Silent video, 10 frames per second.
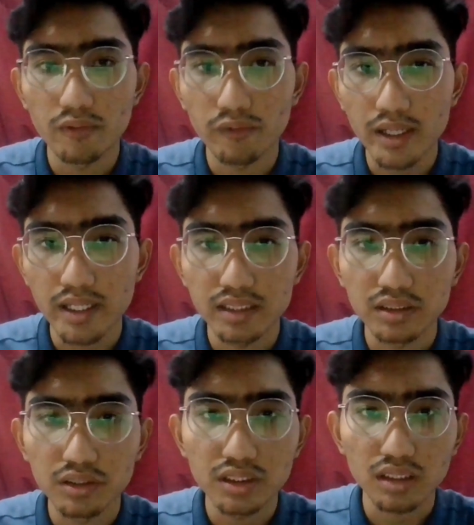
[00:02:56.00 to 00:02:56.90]
Fat
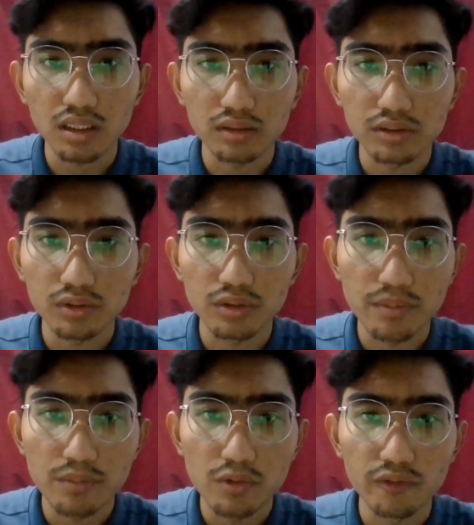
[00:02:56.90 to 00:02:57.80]
and grease are also
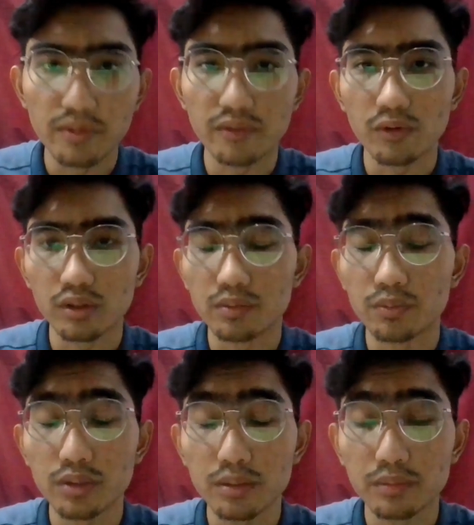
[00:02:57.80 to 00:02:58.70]
removed before the
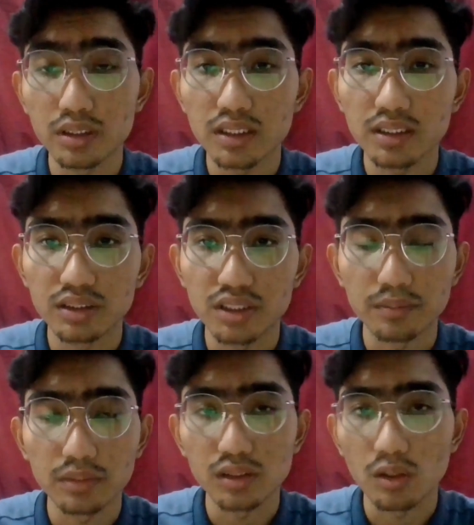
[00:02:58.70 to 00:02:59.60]
primary
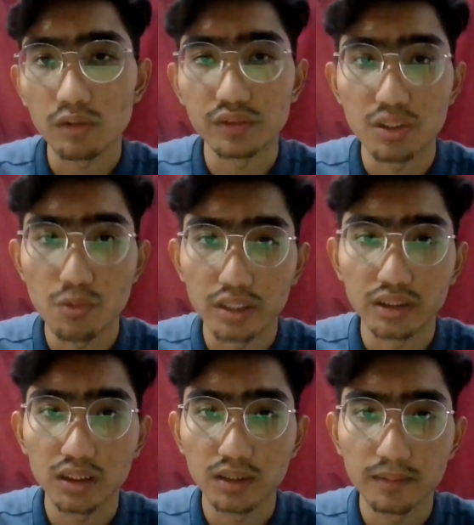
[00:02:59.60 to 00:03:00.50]
treatment of
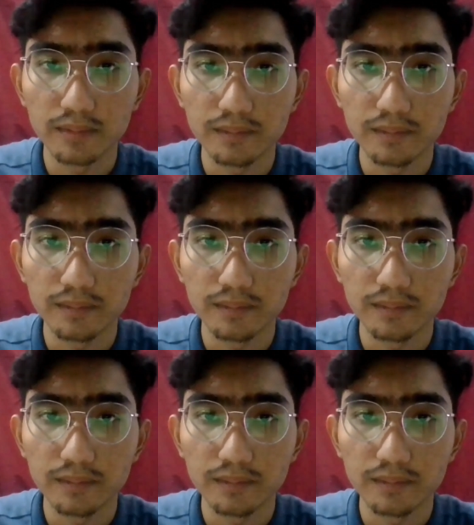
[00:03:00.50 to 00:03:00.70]
sewage.